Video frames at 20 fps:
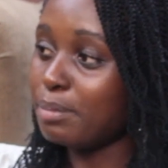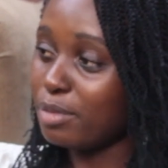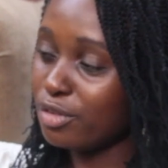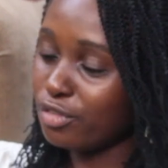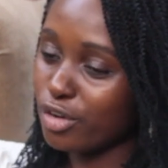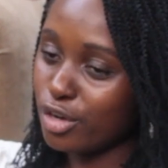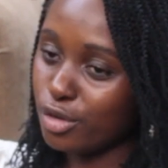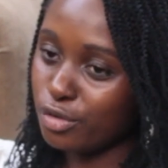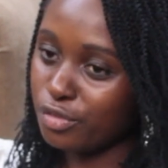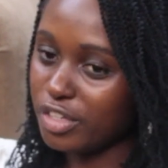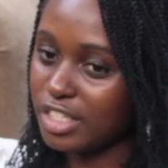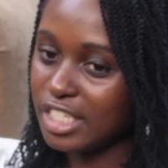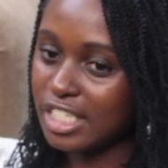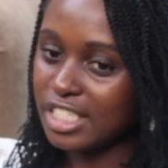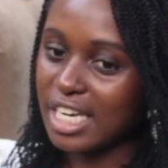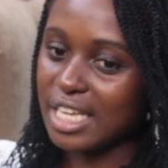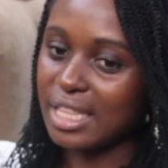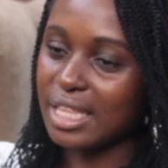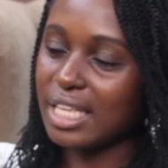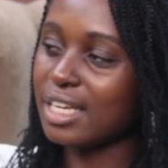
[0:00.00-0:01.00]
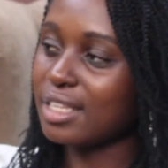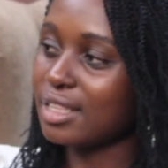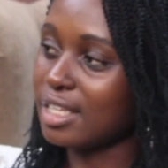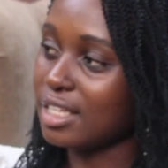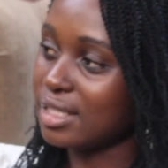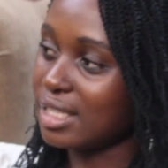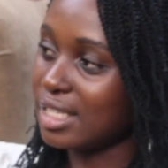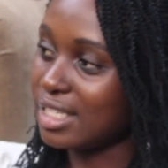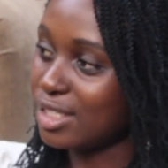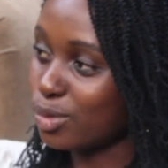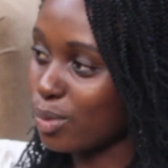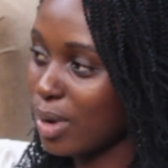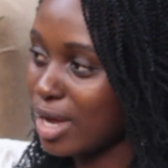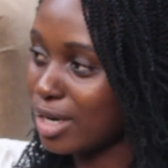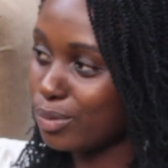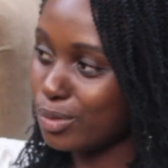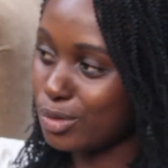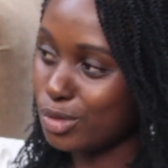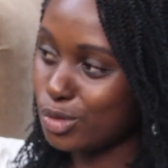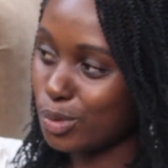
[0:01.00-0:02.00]
And before you finish, I think there's
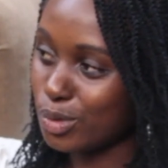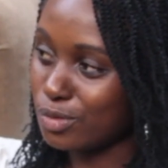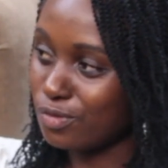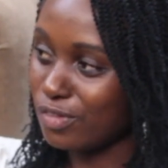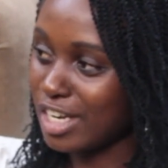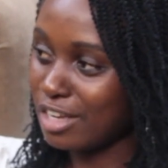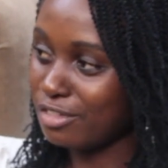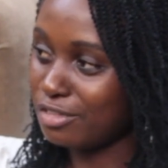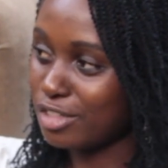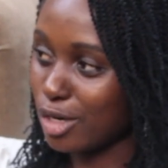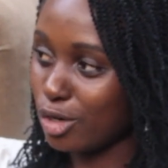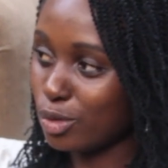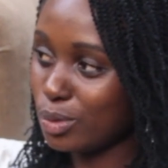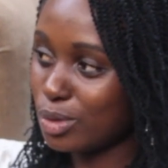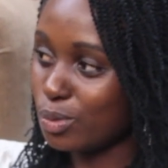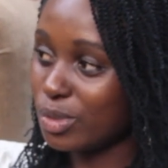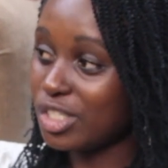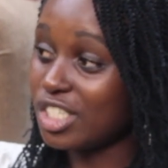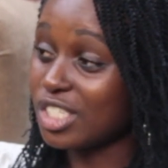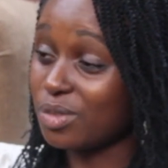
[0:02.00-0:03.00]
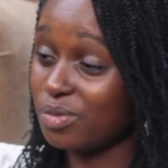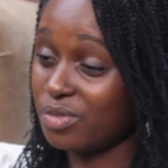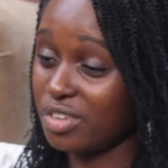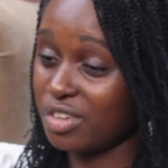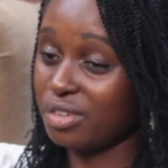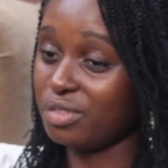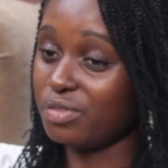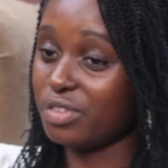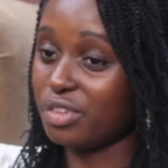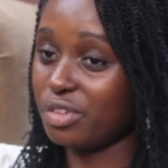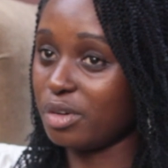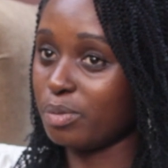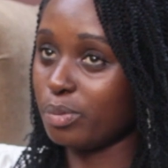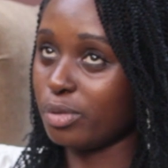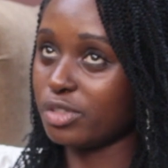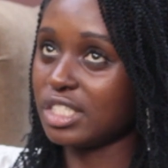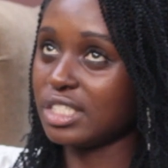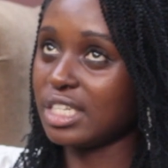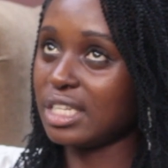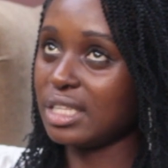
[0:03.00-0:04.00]
one which we've left out, which is very, very
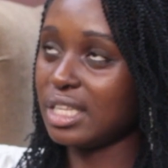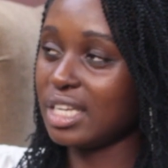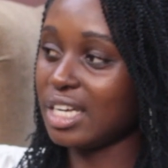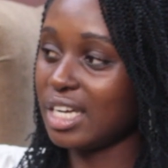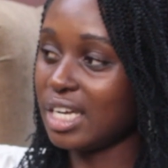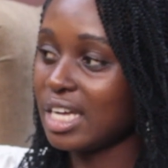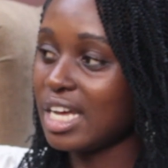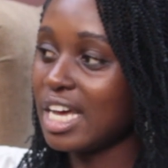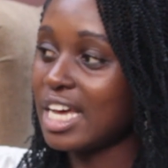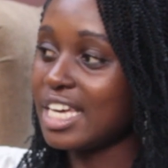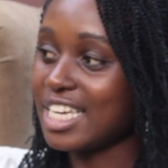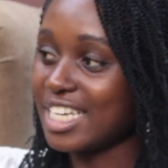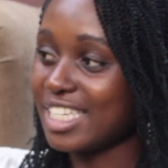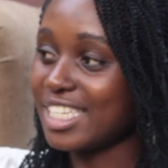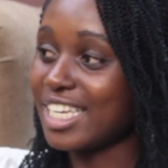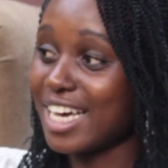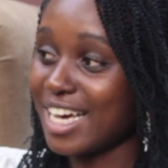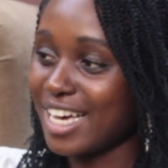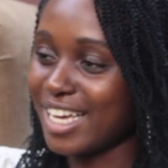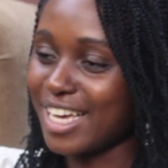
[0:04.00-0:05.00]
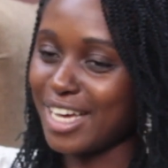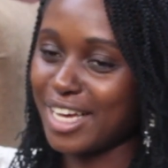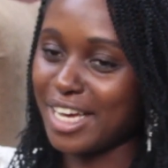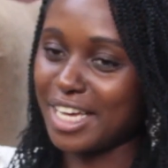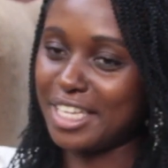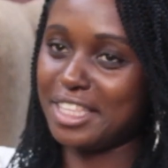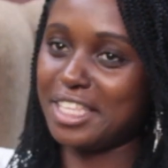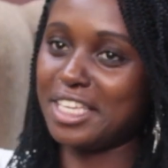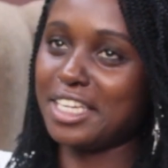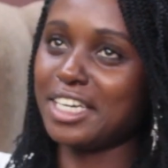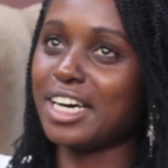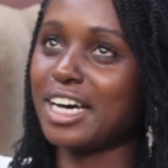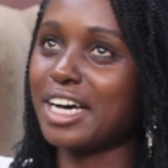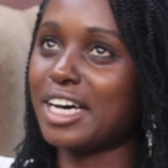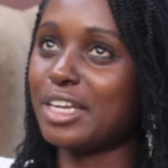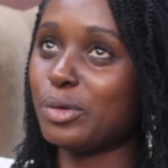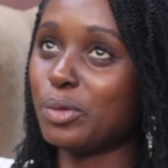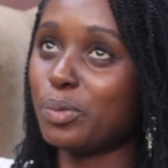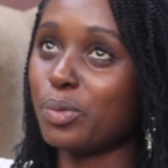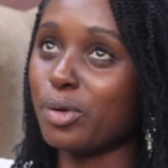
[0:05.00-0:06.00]
important. I think
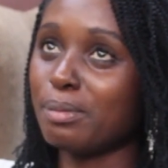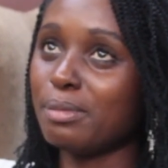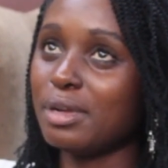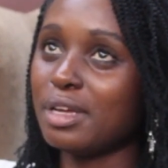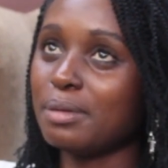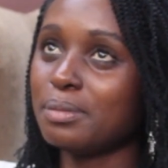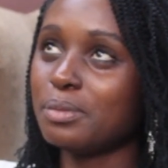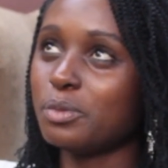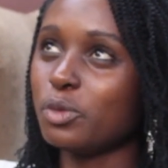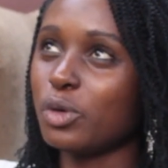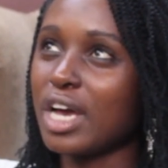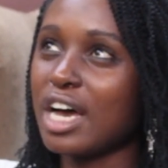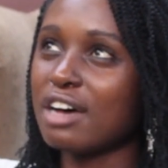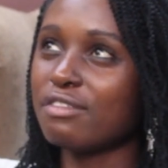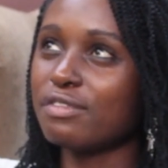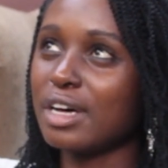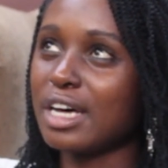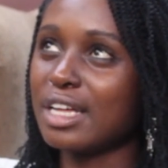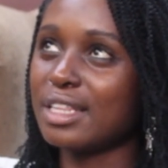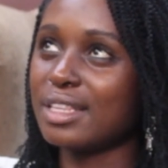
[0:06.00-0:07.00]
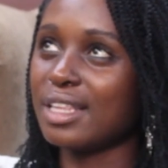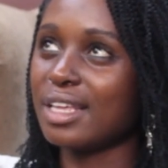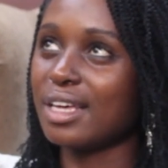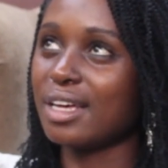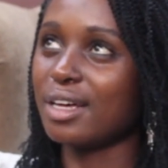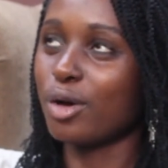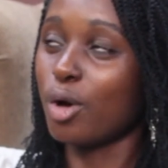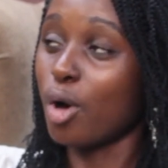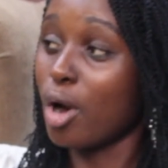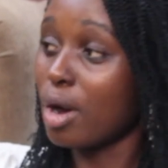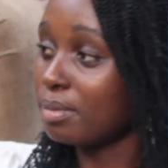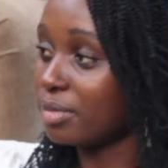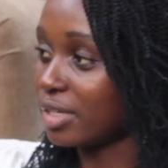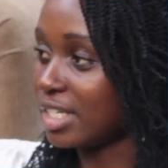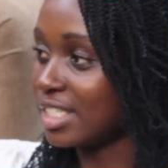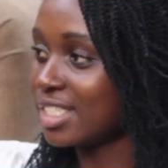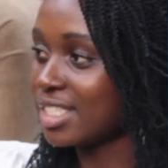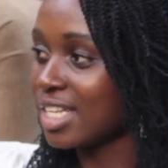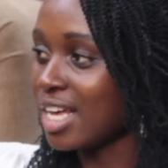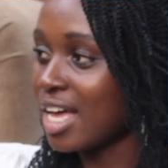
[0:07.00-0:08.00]
no problem. We have the
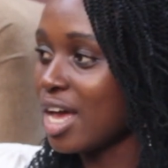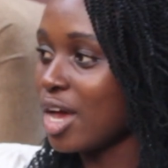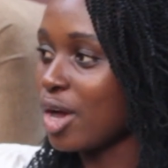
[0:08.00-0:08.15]
comrades.